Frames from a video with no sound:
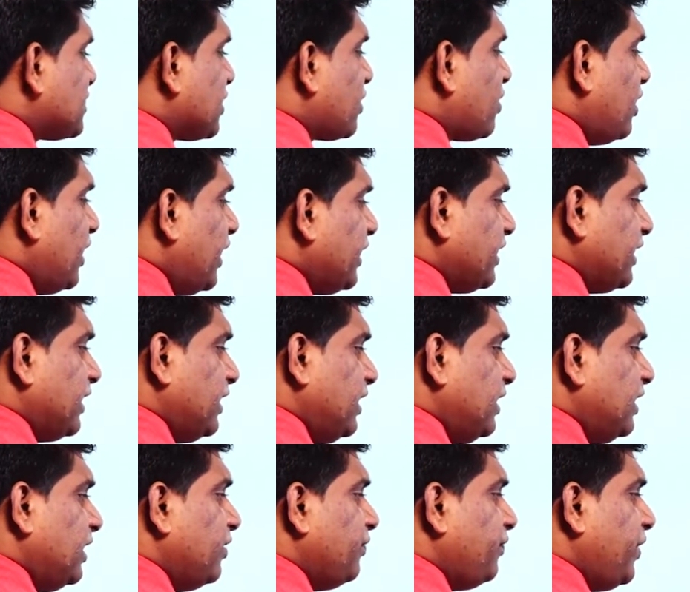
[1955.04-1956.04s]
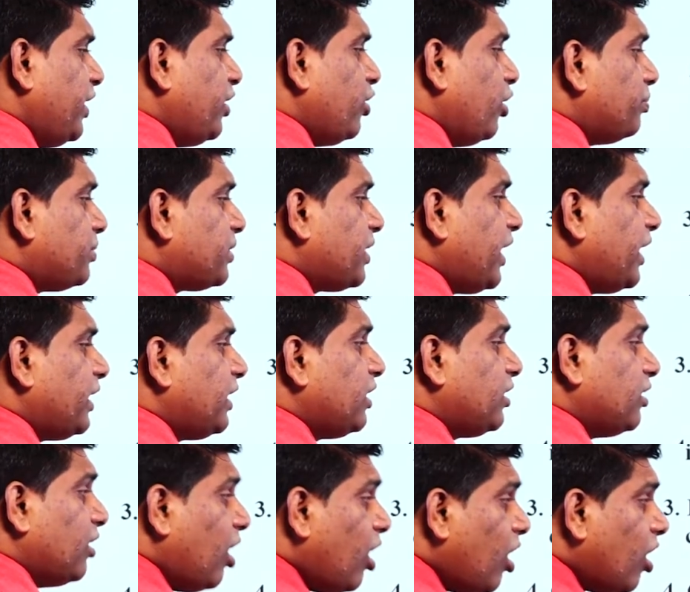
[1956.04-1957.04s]
a collateral when
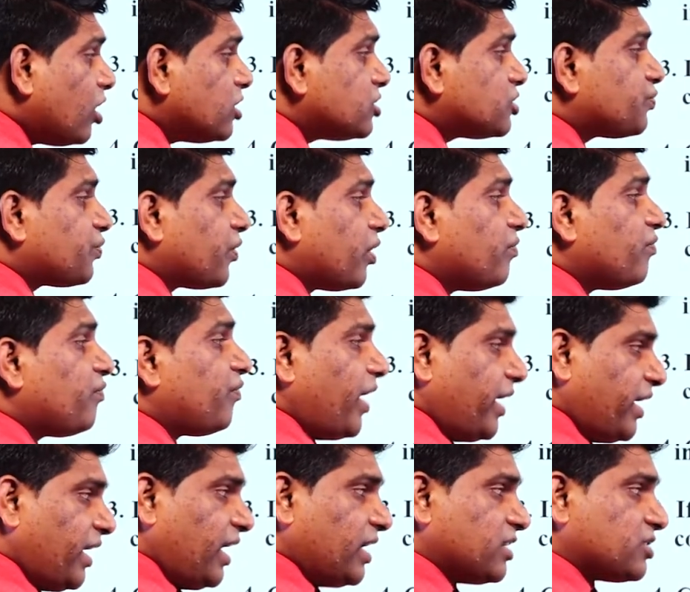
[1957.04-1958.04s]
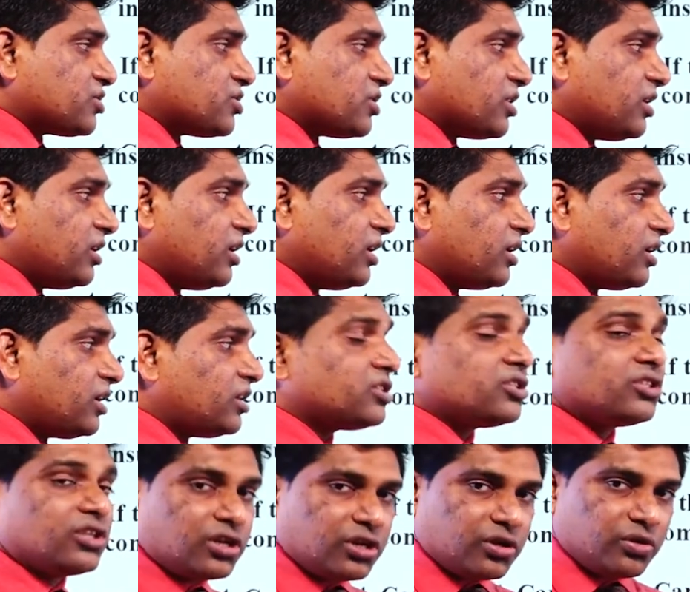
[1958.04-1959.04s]
obtaining loans from financial
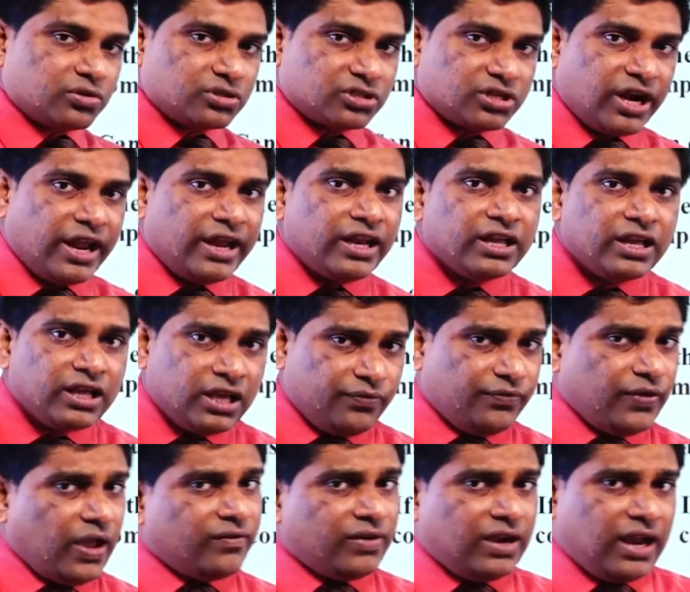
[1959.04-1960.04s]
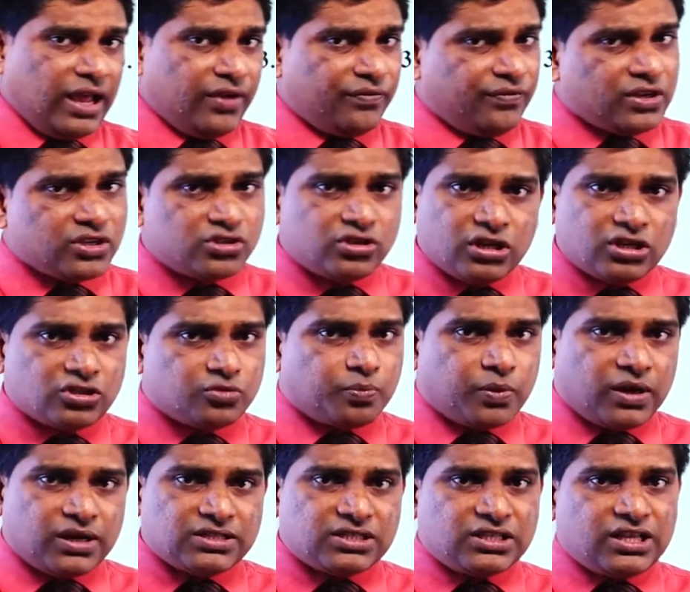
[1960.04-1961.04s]
institutes, right? If you have a life insurance
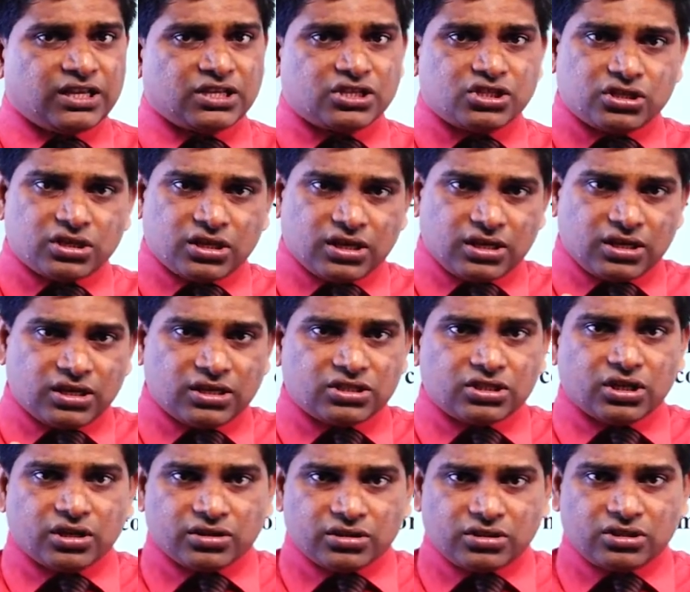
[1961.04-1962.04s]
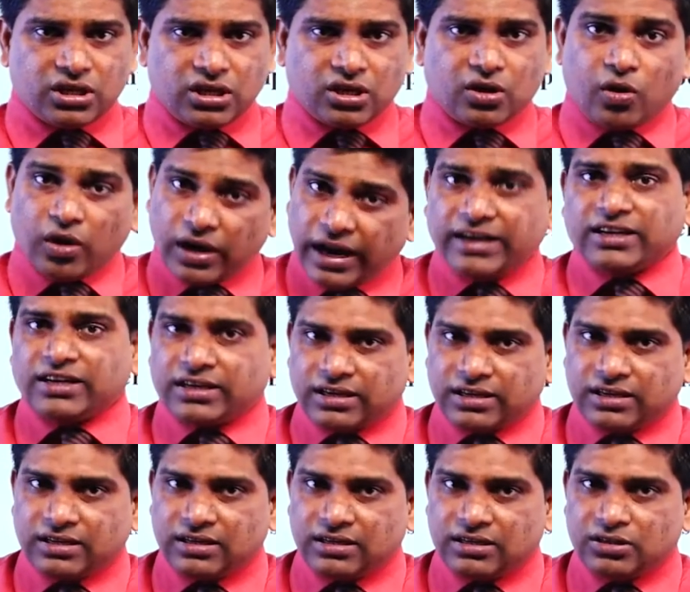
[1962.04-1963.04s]
policy, it's a
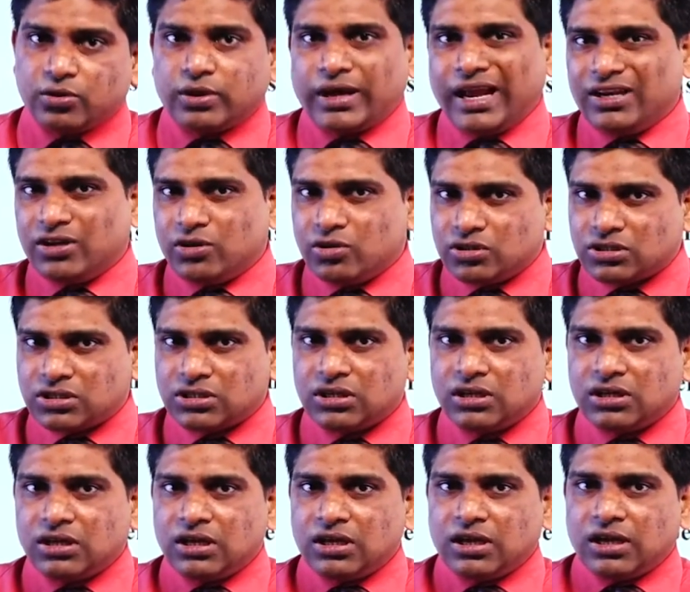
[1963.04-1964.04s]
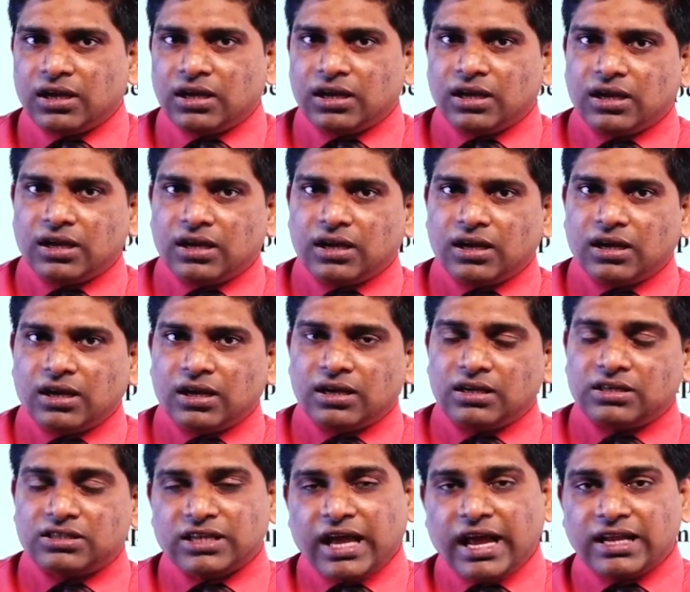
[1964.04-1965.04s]
collateral. You can use
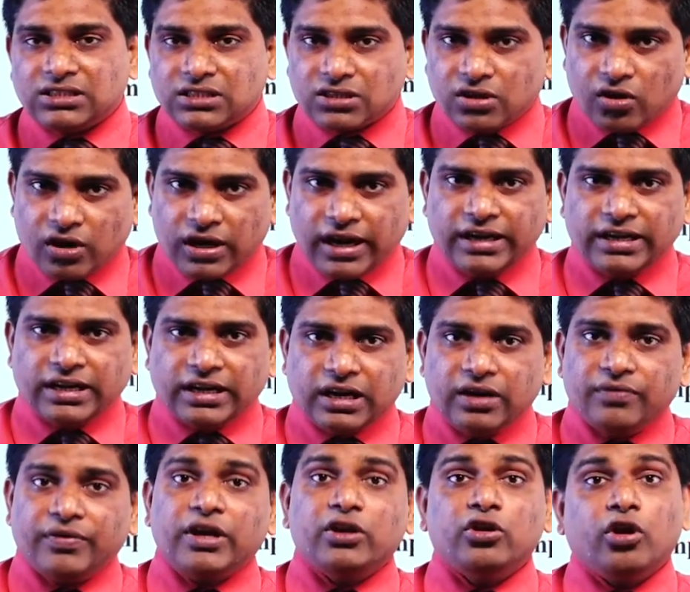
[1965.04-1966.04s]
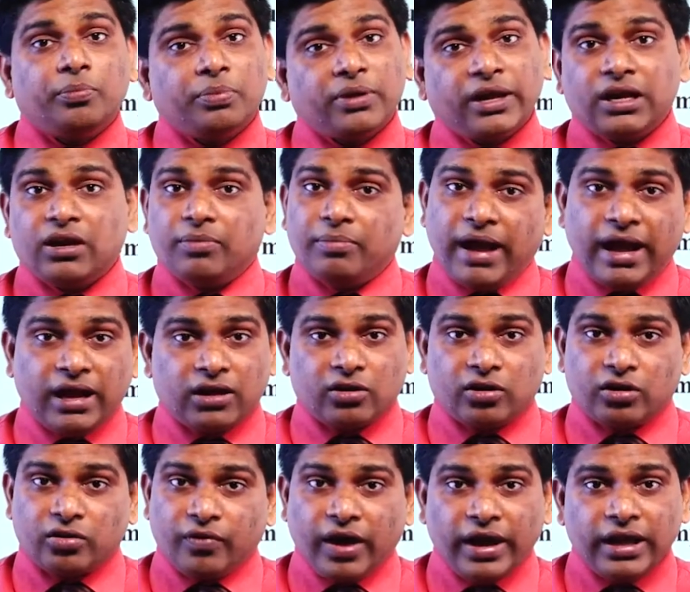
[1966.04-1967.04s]
it as collateral when you obtain a bank
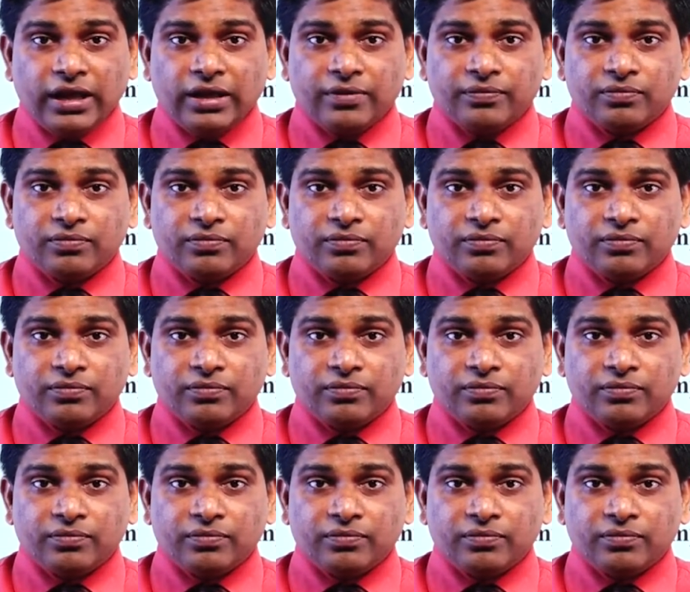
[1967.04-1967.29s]
loan. Why?